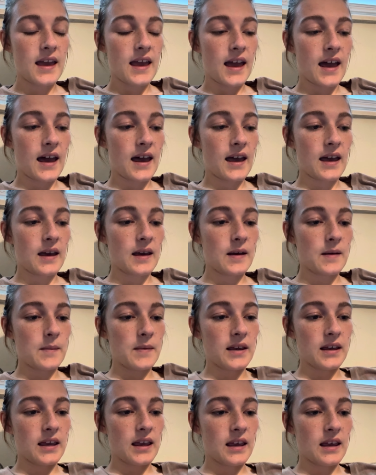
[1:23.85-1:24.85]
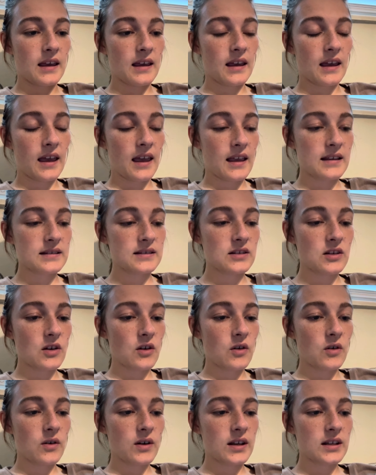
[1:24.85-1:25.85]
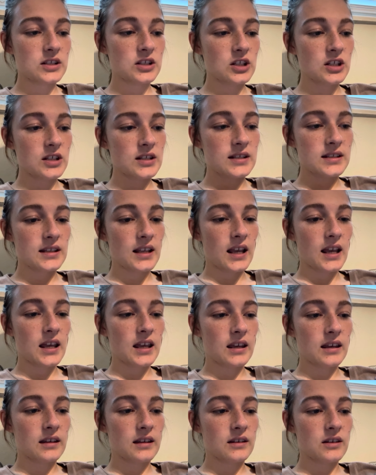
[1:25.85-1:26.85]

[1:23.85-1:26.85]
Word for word: um and and so it's just like